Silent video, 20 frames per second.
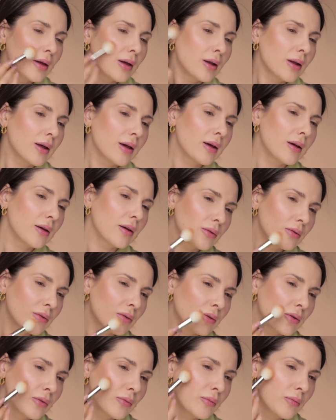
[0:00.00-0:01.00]
and like
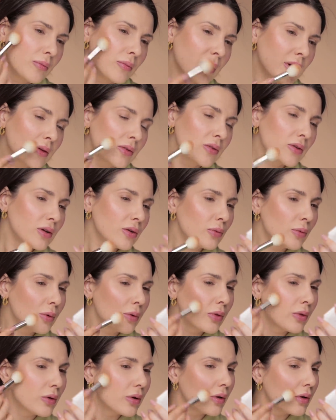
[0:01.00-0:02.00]
sort of mix it
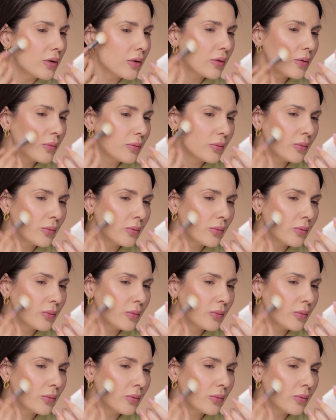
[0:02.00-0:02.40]
with the